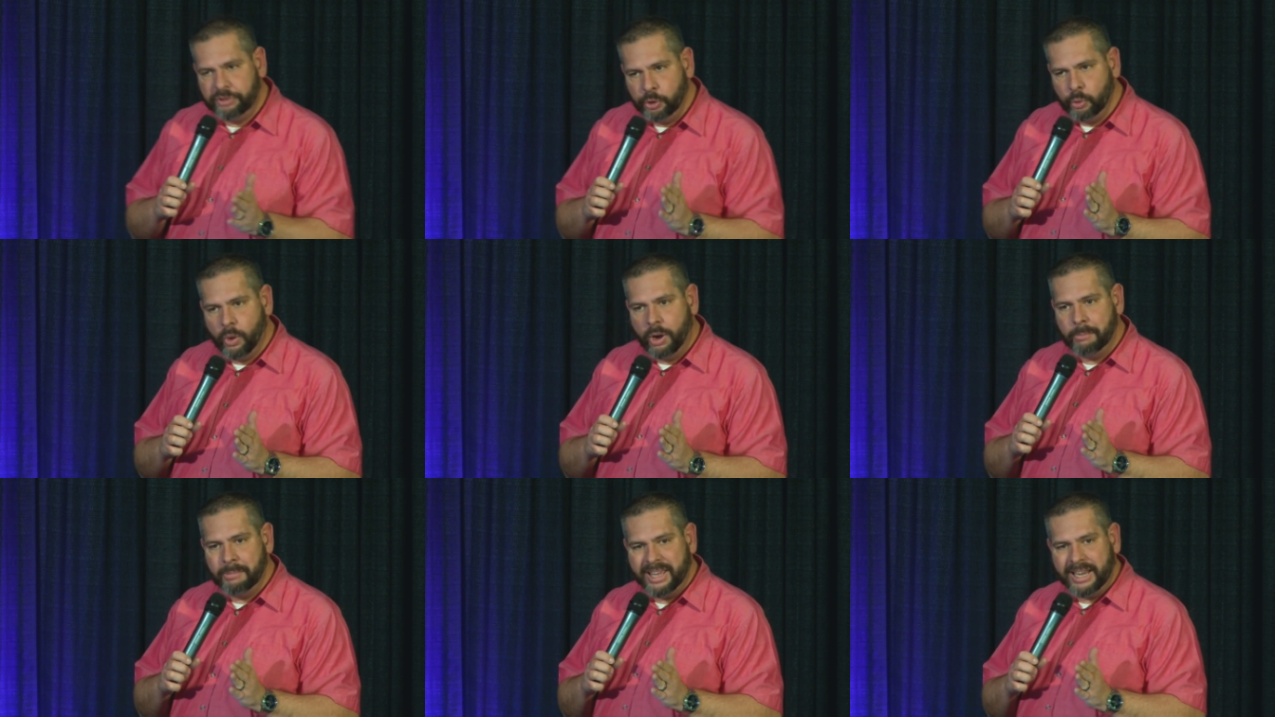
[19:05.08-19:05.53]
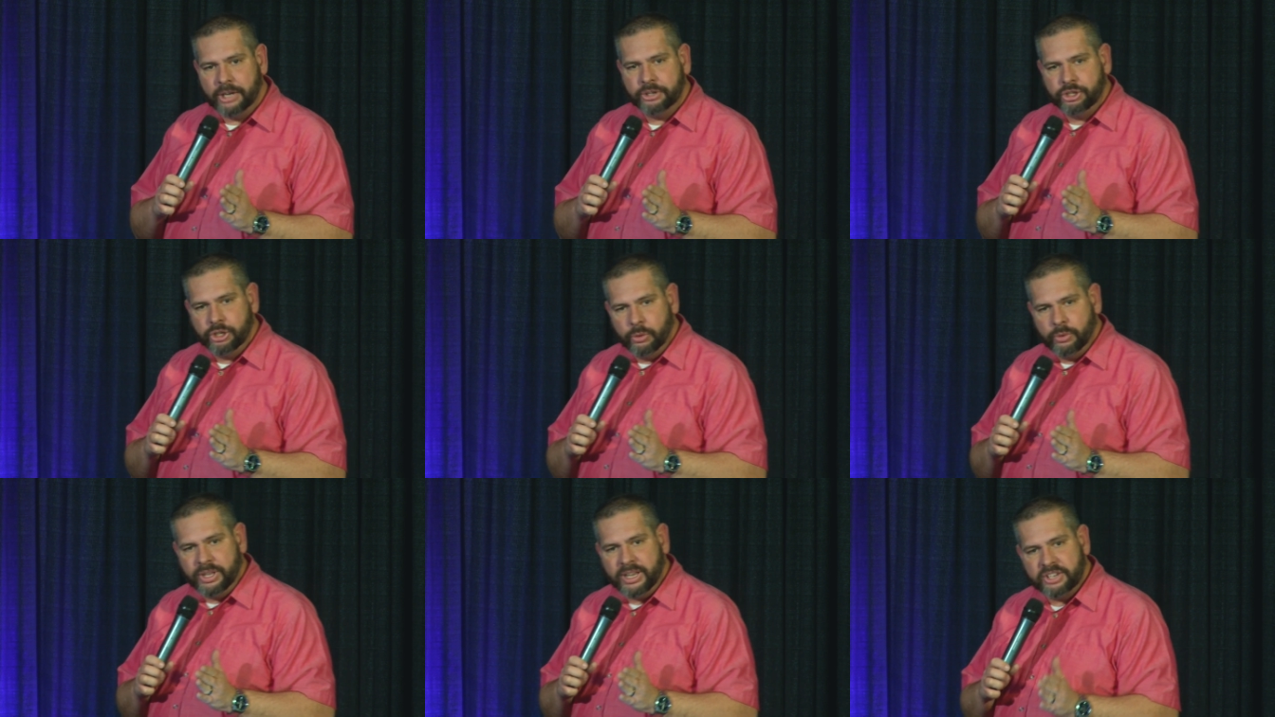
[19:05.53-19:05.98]
if you want me to
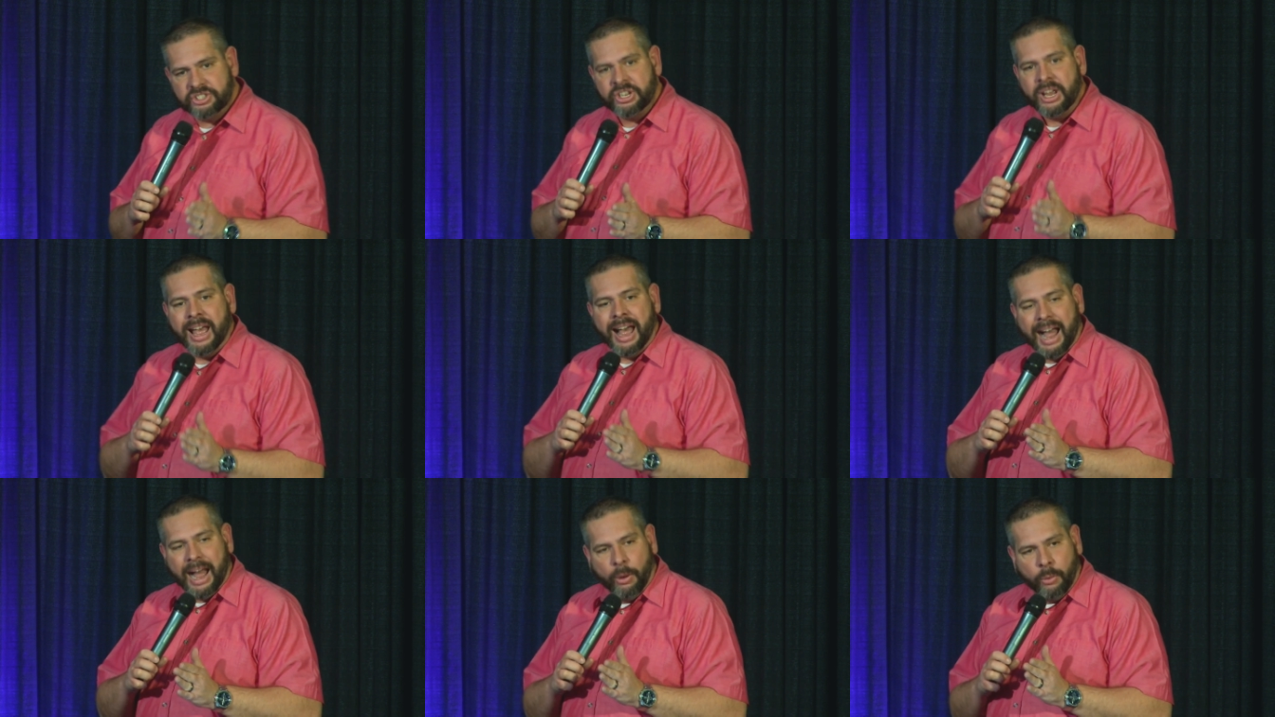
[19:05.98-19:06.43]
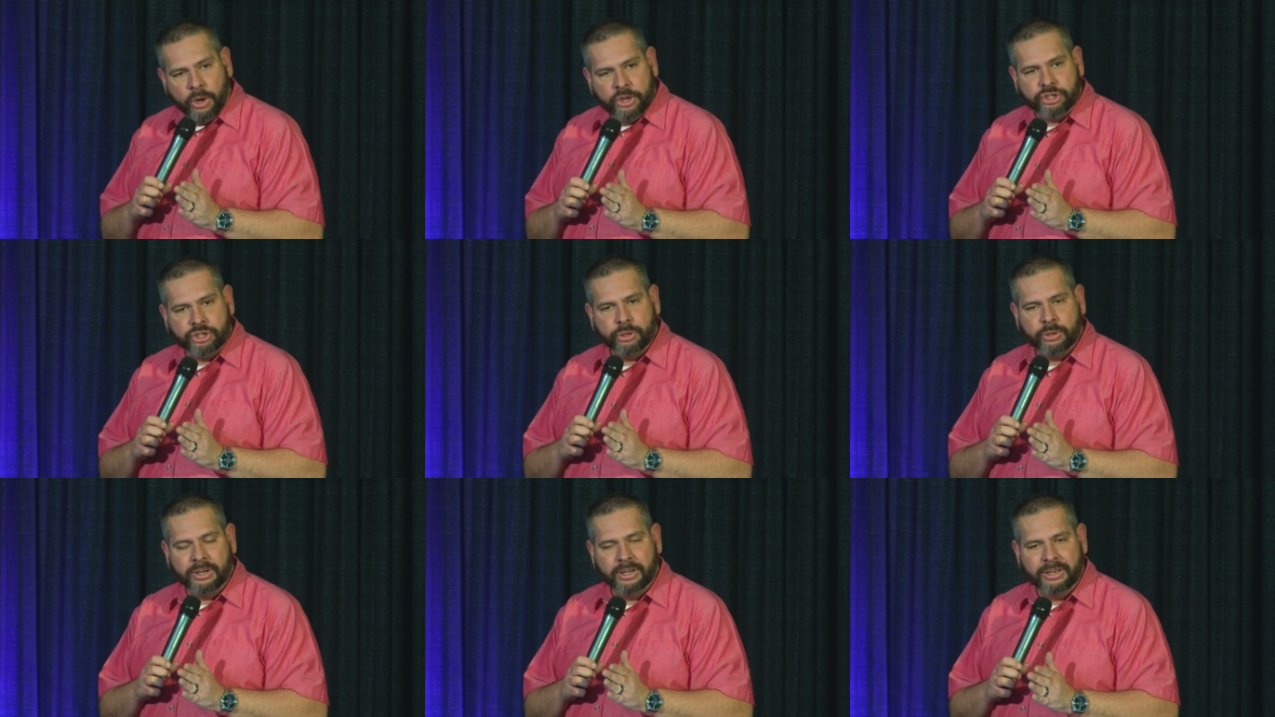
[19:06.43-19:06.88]
do this, I
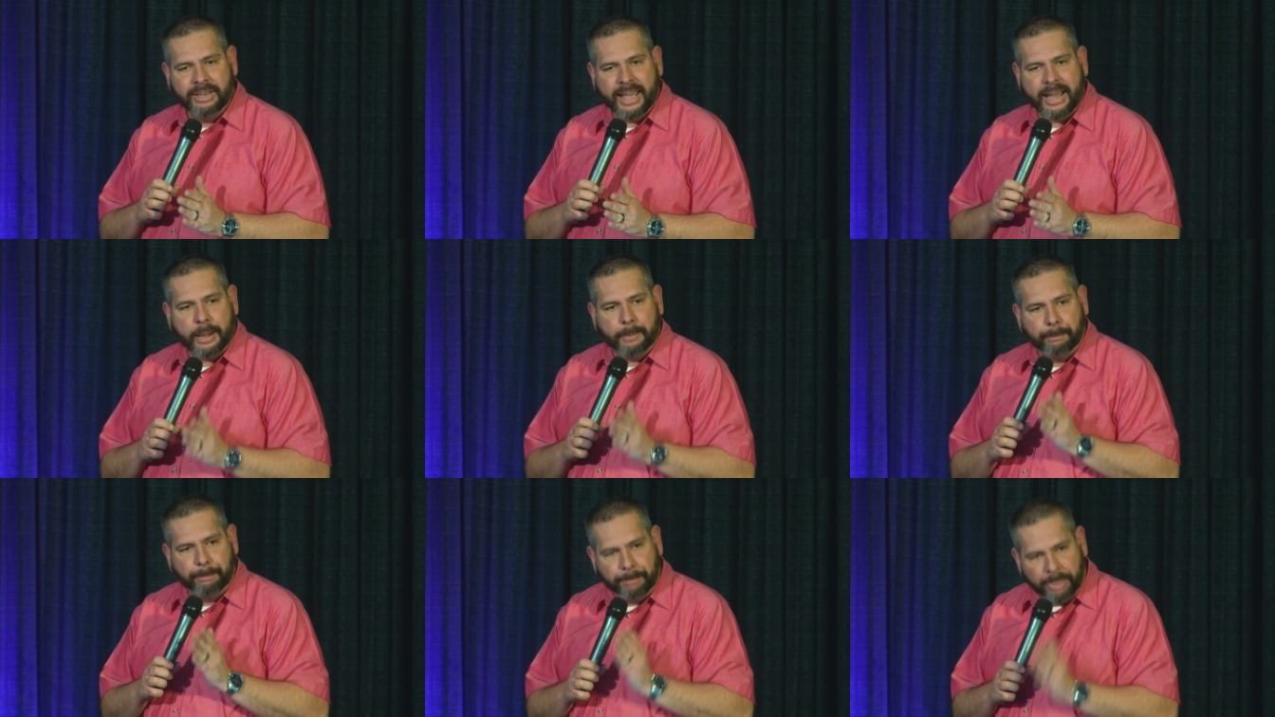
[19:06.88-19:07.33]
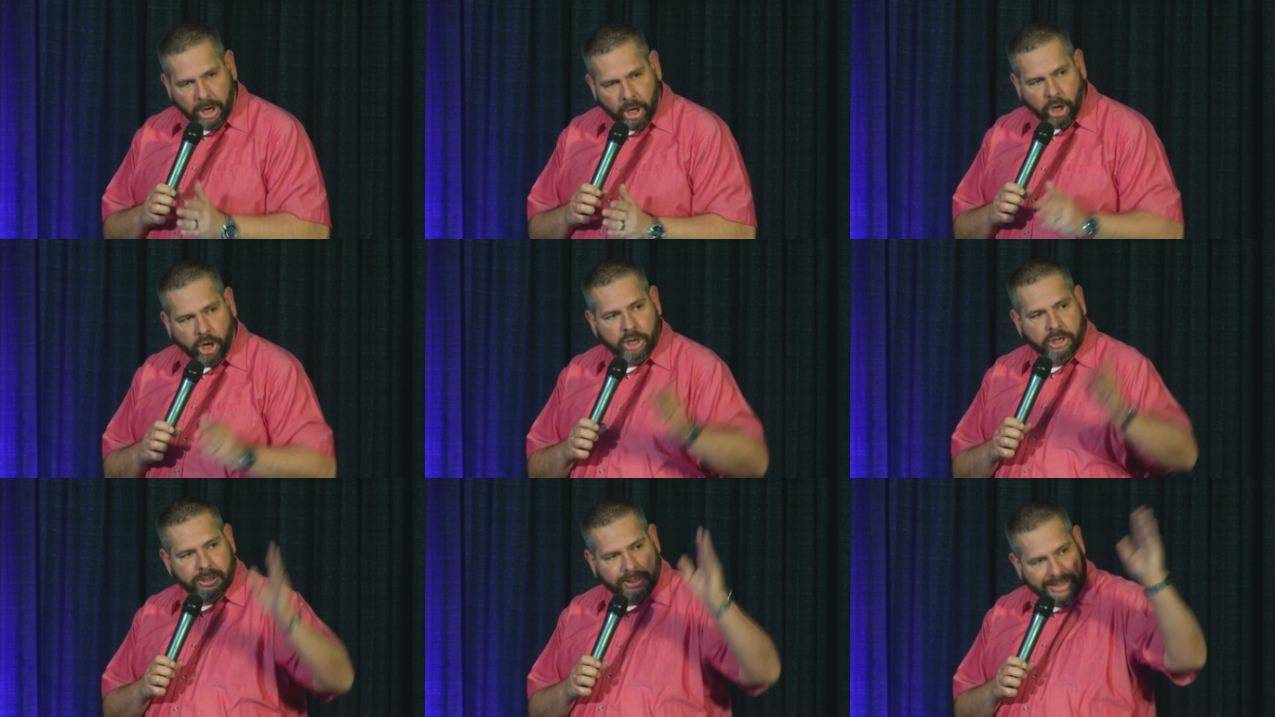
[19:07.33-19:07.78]
want you to let a
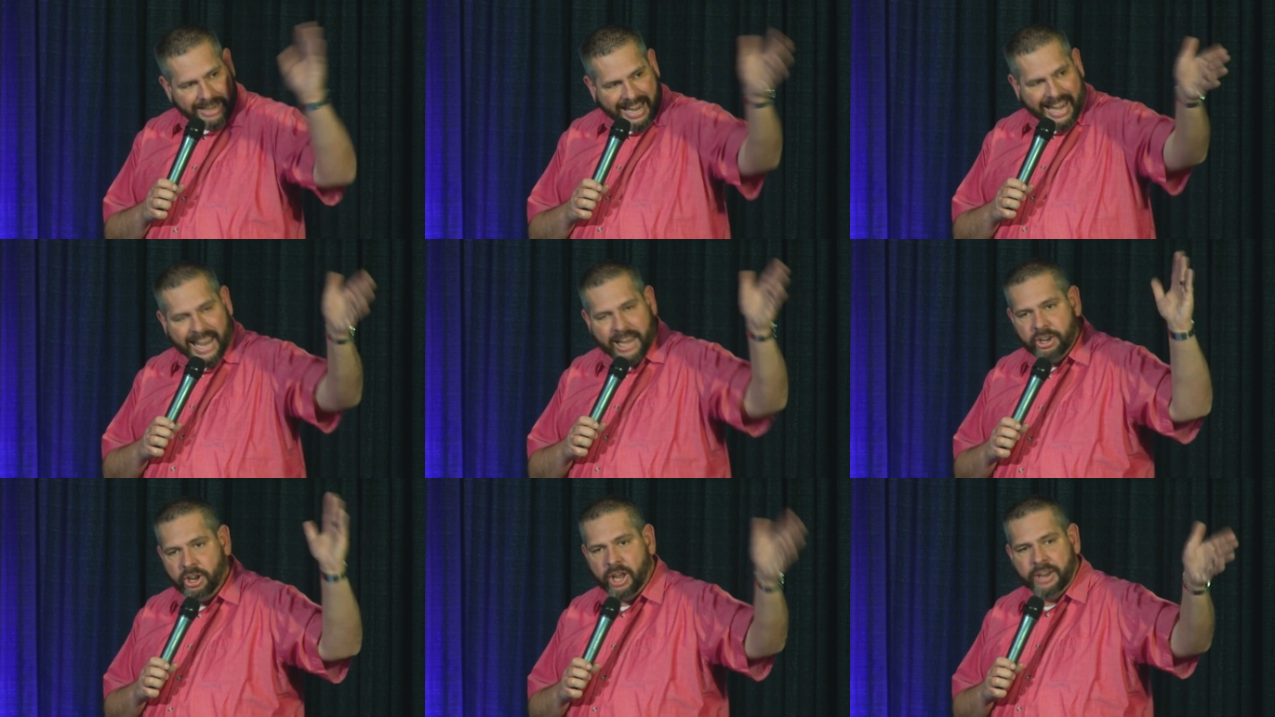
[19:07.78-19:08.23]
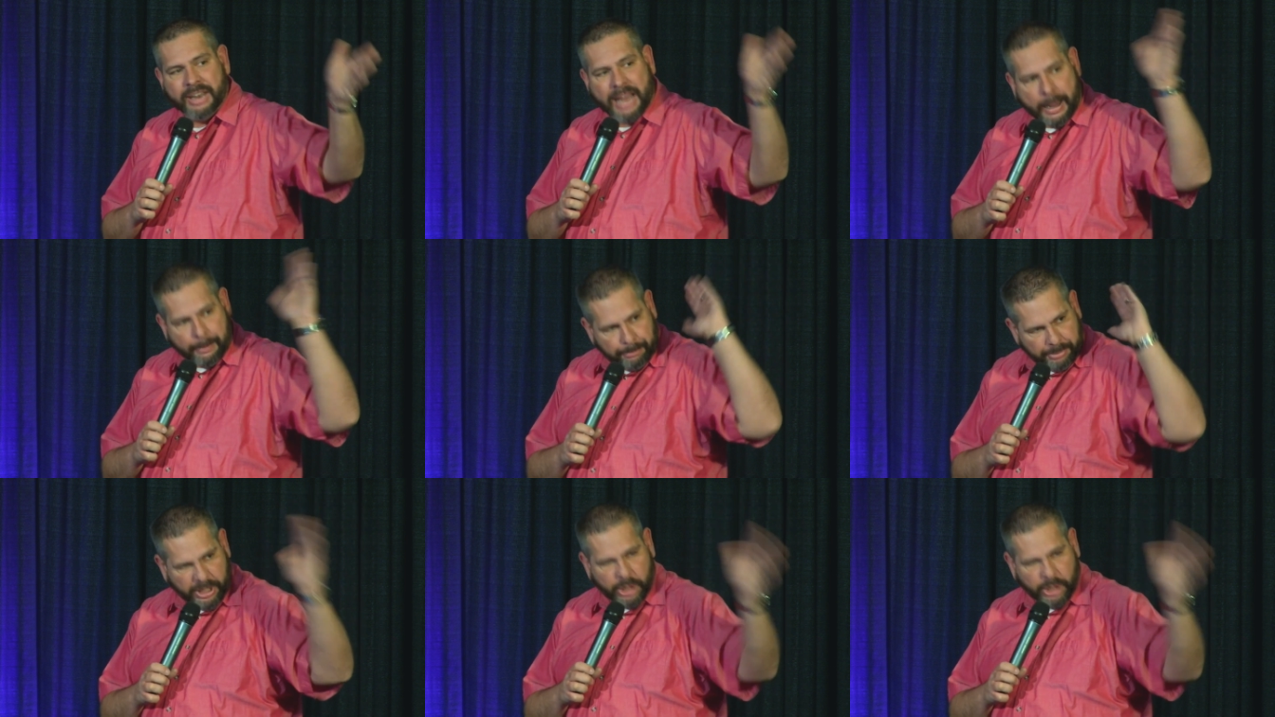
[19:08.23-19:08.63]
bird land on that